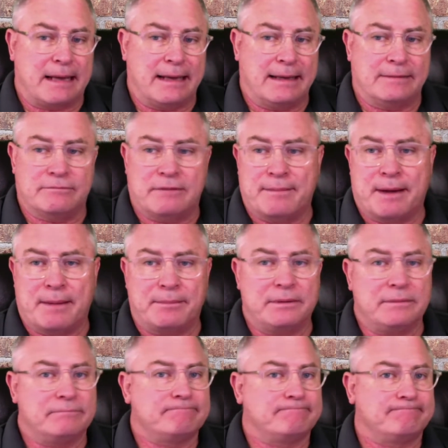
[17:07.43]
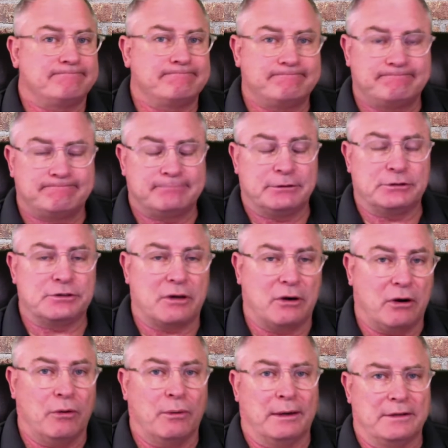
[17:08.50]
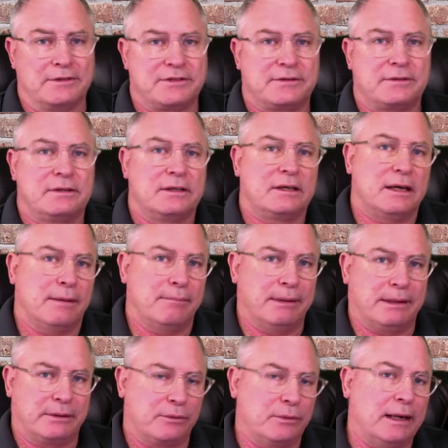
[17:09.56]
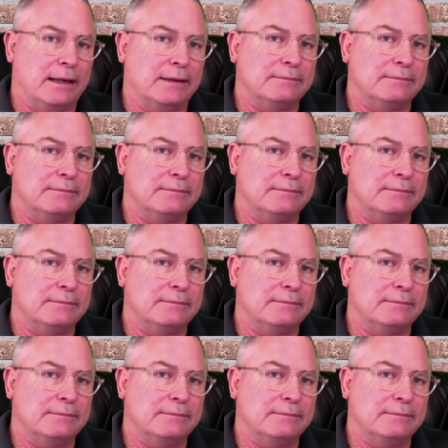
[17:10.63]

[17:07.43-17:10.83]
And remember, there's always a better way.